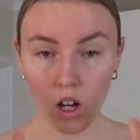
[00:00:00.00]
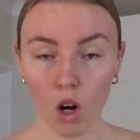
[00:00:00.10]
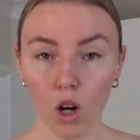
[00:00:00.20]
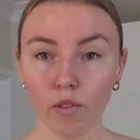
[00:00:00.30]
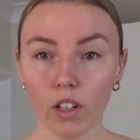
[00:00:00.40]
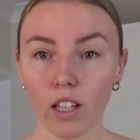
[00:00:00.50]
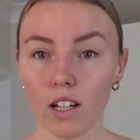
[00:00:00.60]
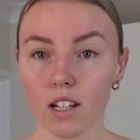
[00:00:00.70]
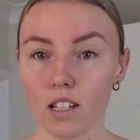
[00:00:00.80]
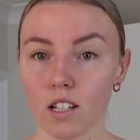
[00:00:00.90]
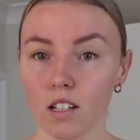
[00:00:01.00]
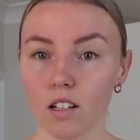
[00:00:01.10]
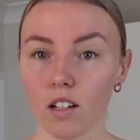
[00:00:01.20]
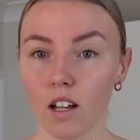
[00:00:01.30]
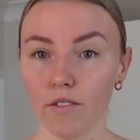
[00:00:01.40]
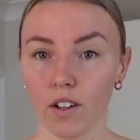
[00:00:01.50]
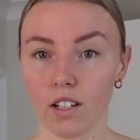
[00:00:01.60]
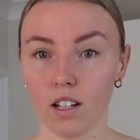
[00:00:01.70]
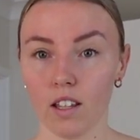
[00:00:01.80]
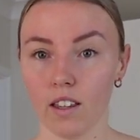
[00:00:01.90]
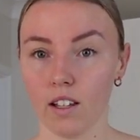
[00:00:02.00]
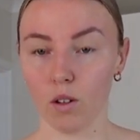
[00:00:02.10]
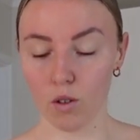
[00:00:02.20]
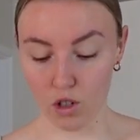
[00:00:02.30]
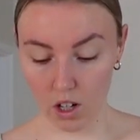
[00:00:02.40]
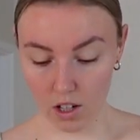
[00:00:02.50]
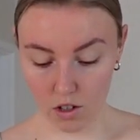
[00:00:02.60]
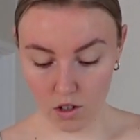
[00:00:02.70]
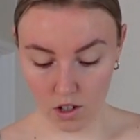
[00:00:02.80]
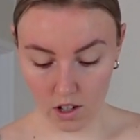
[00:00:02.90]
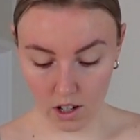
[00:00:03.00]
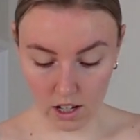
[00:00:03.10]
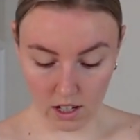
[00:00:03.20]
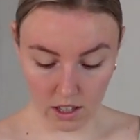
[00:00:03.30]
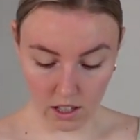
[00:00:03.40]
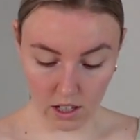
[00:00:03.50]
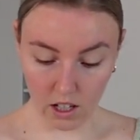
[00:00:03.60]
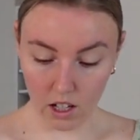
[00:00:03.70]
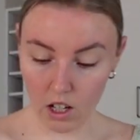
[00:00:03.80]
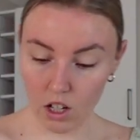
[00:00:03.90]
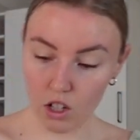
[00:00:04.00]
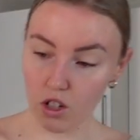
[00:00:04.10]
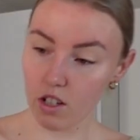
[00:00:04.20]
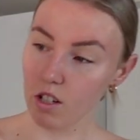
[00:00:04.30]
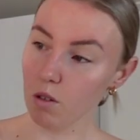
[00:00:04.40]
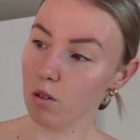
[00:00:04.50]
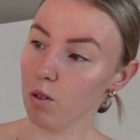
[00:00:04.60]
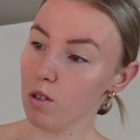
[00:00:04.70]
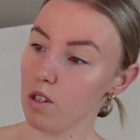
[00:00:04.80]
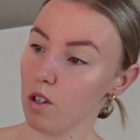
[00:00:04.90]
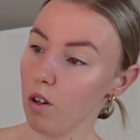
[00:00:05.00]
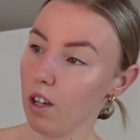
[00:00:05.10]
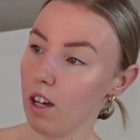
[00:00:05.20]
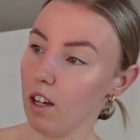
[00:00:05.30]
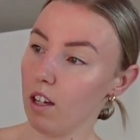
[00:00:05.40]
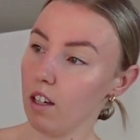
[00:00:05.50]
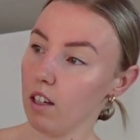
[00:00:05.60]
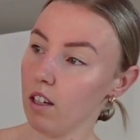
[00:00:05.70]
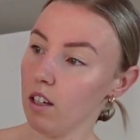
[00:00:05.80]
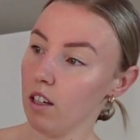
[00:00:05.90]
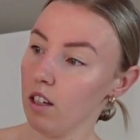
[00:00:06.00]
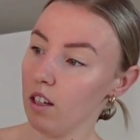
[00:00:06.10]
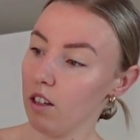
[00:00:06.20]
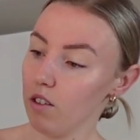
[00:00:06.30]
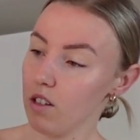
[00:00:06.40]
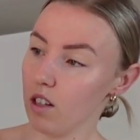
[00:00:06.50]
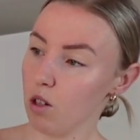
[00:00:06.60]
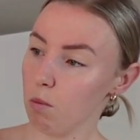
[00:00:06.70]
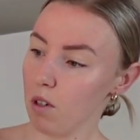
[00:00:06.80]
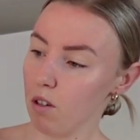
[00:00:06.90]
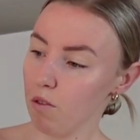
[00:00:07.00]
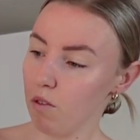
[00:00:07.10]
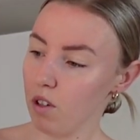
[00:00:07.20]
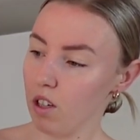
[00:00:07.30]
hopefully that doesn't affect anything or change anything. She still looks okay. There is a little bit of